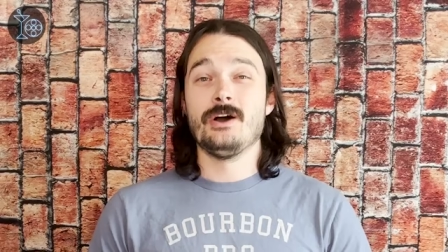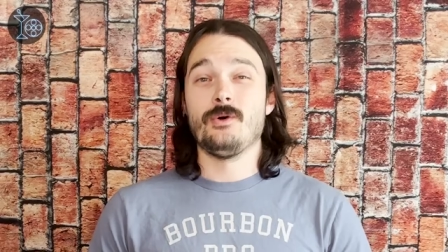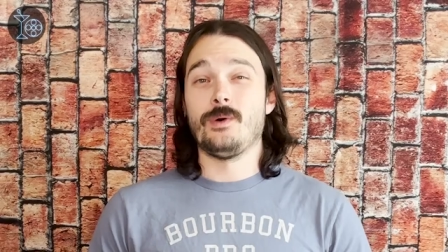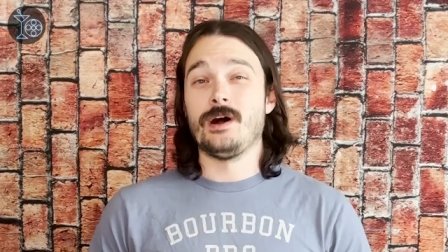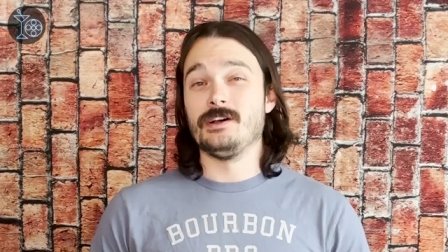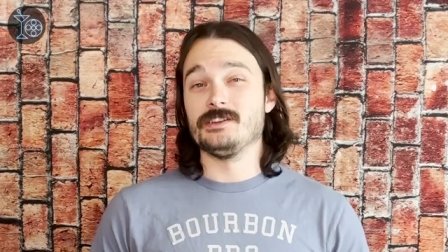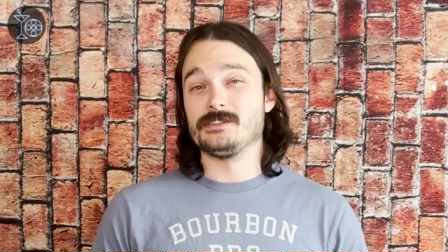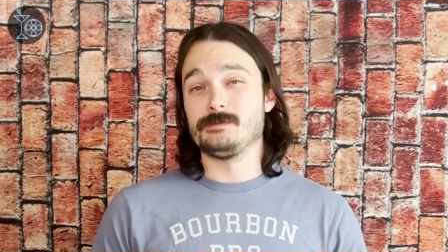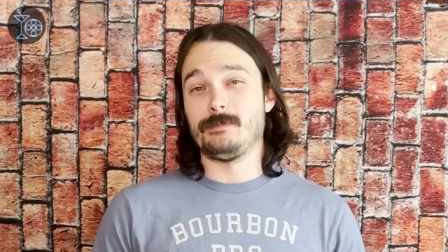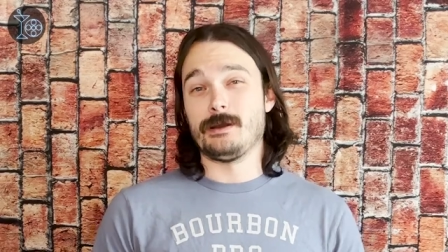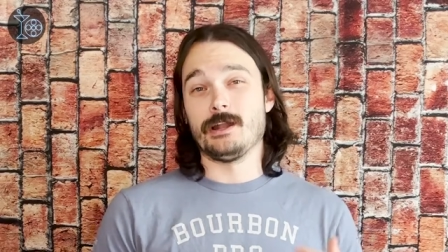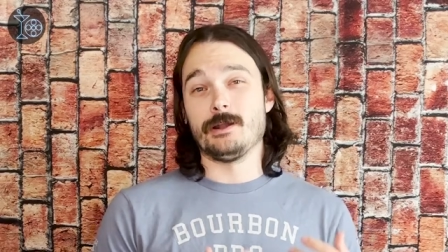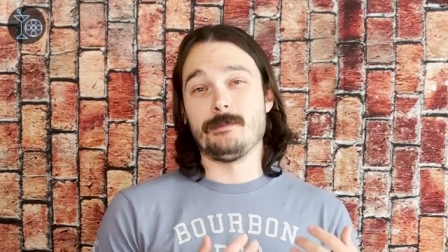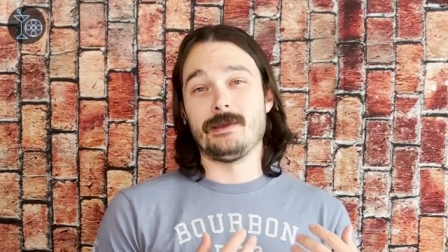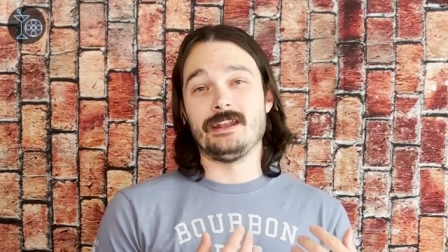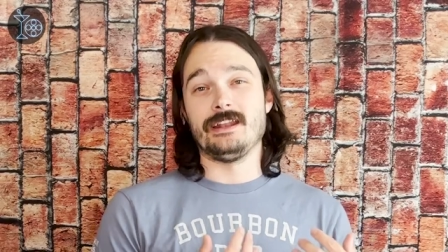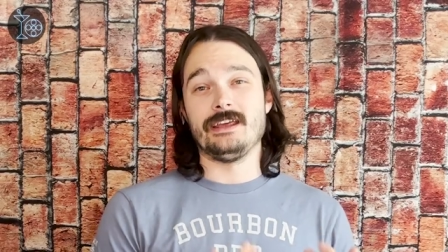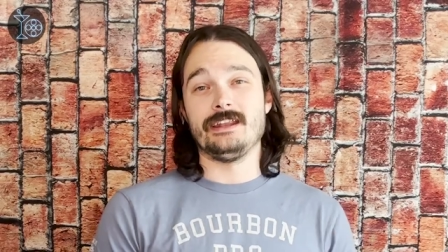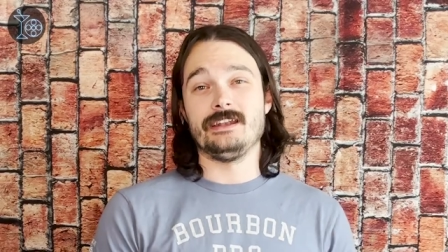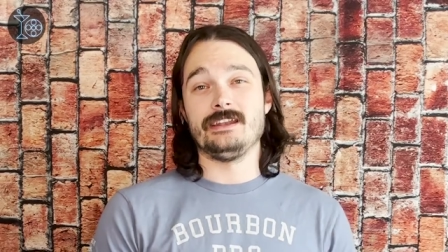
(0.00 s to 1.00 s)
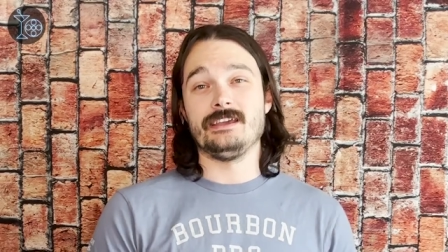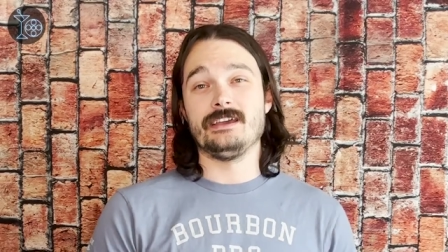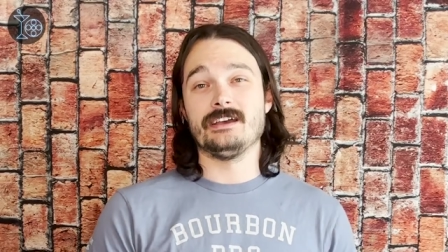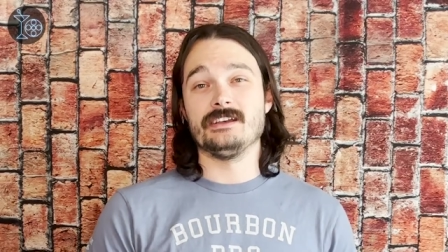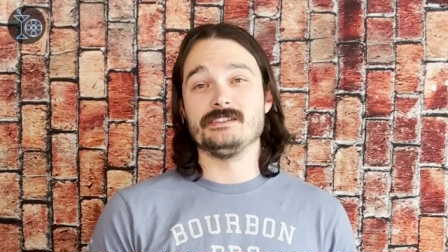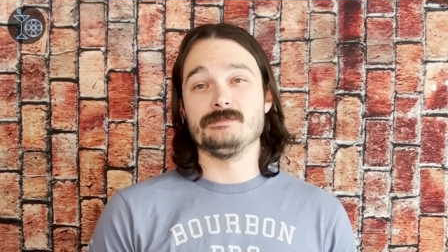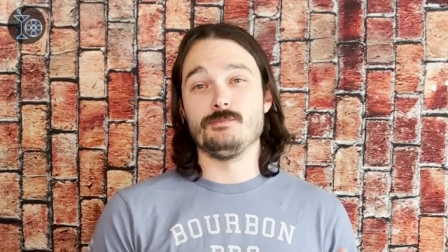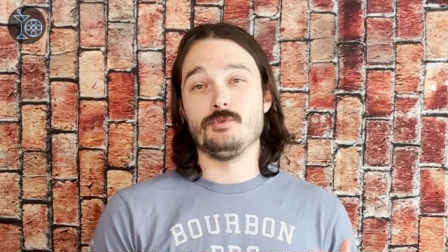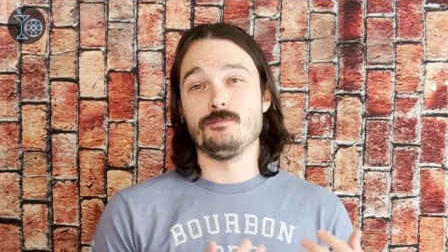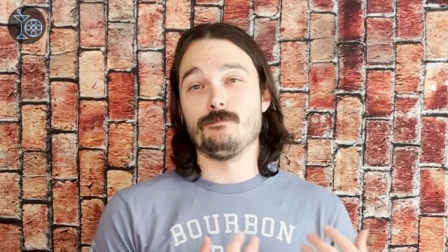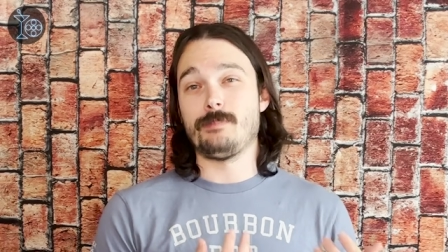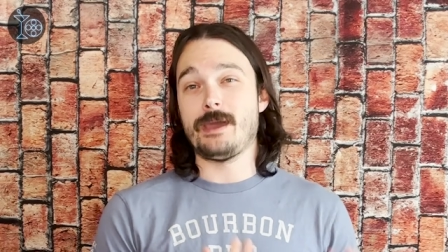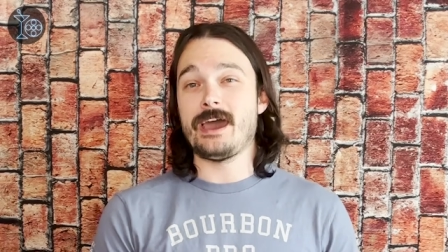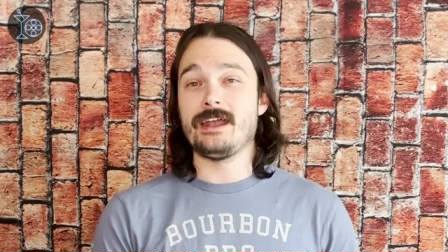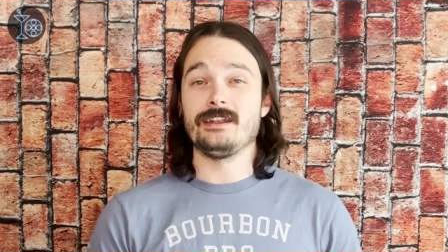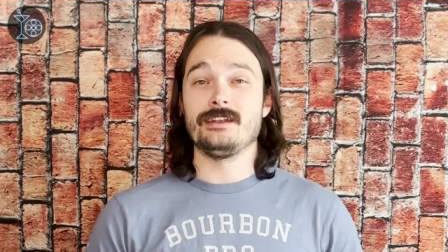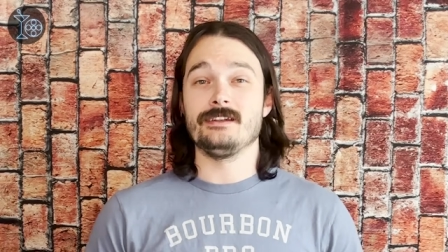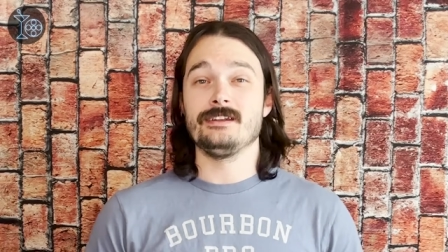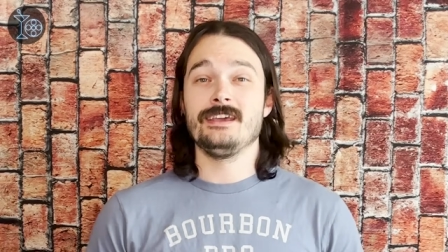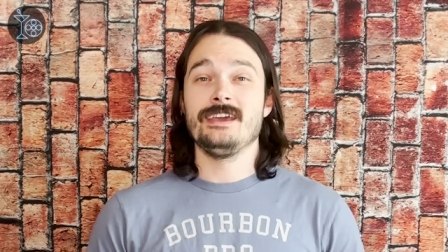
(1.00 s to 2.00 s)
while Spider Man India's
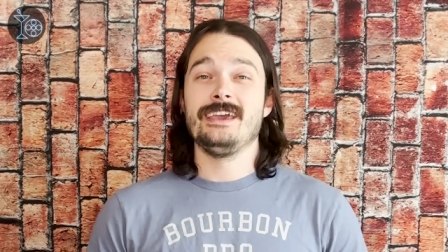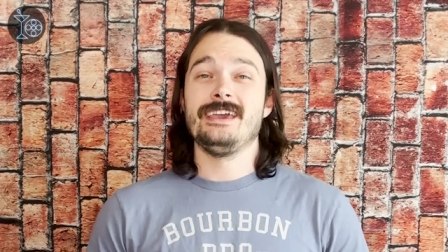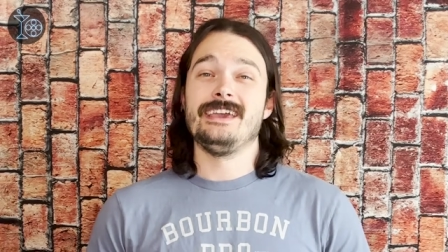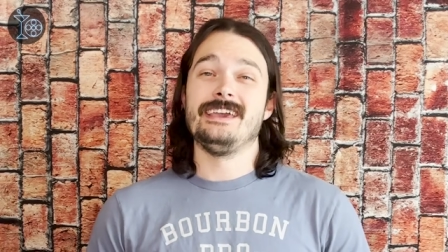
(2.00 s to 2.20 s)
Mumbattan